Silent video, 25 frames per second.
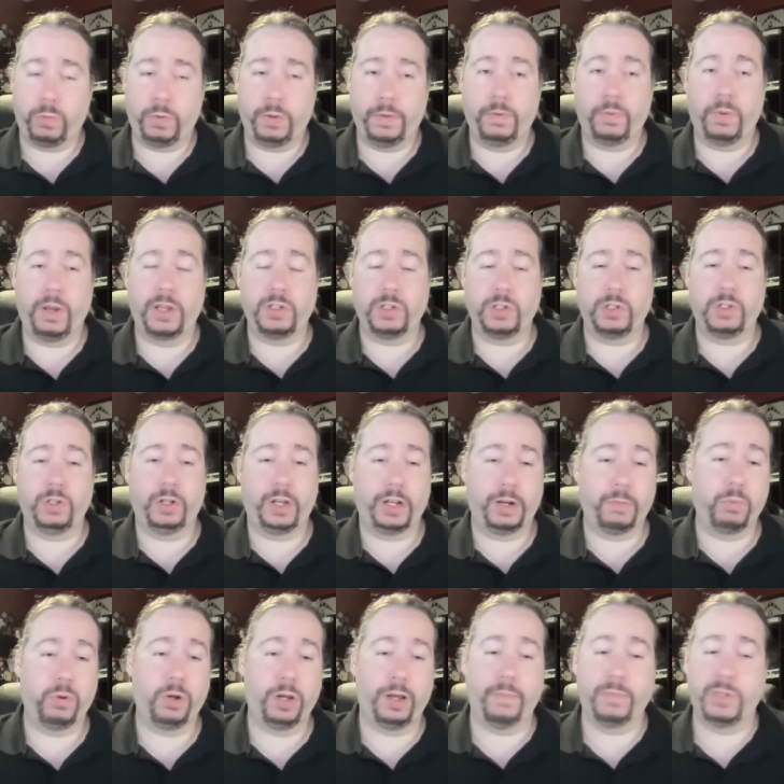raises a lot of
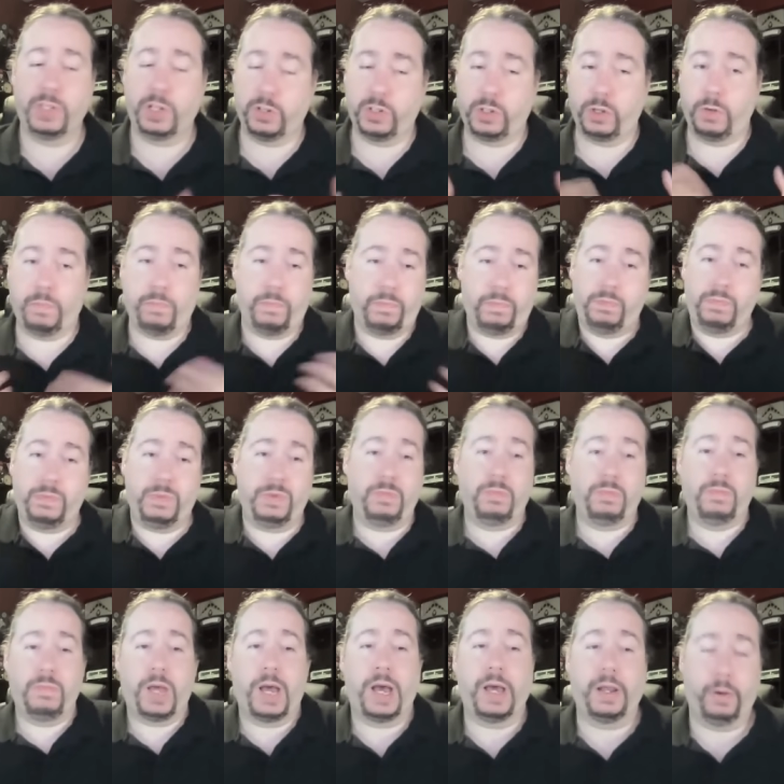problems there. So
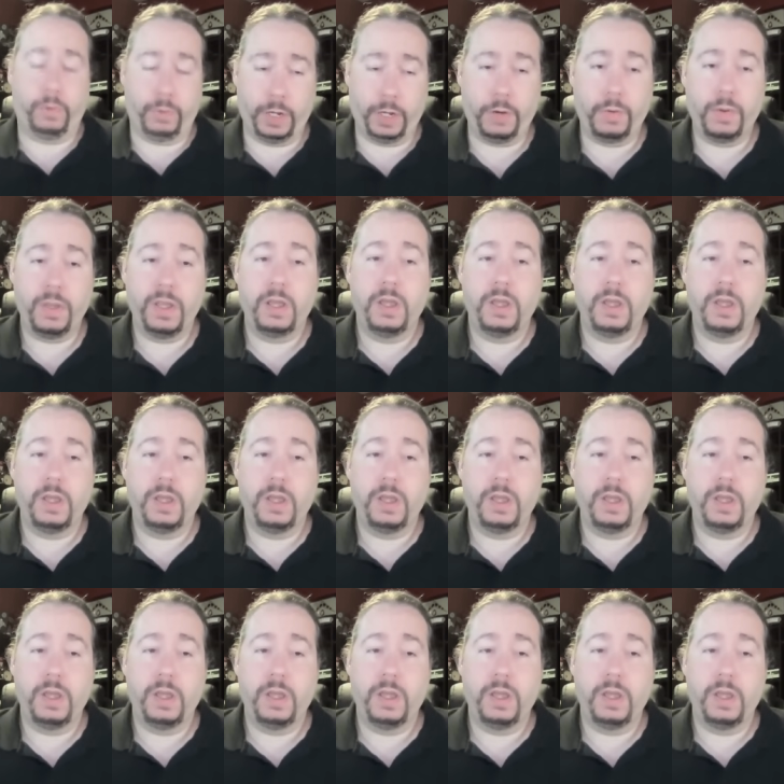I don't know.